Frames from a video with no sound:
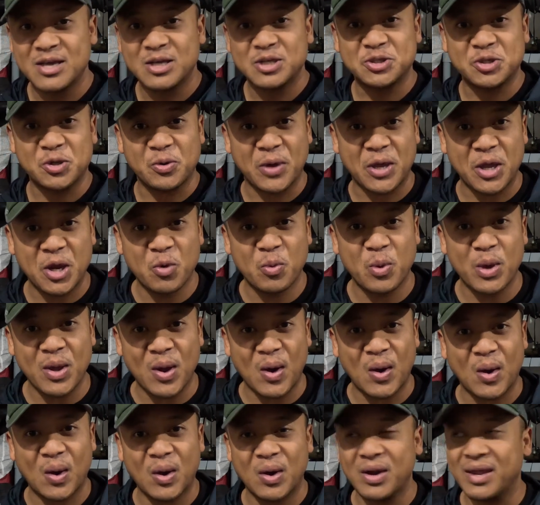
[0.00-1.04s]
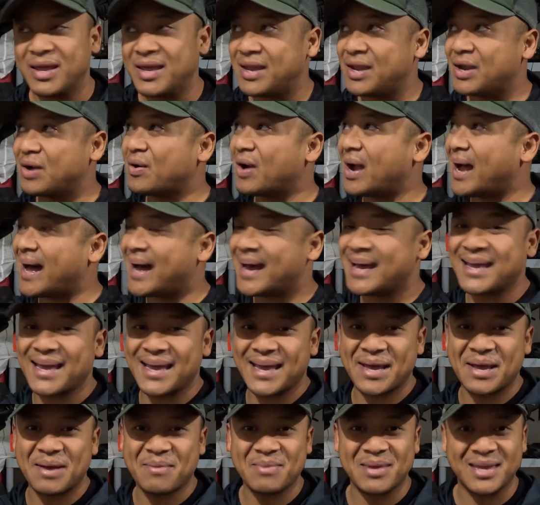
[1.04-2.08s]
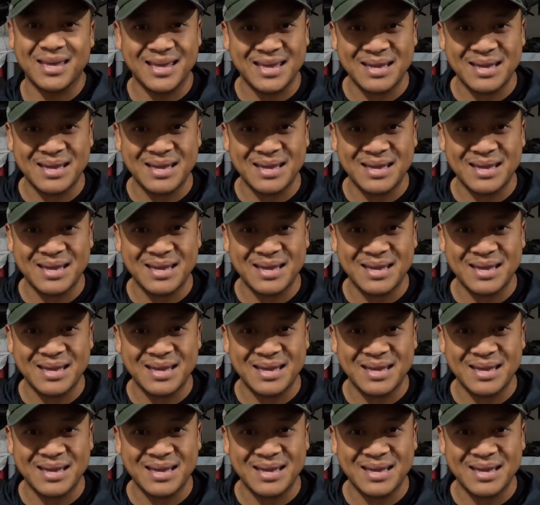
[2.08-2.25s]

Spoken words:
So here we are, here I am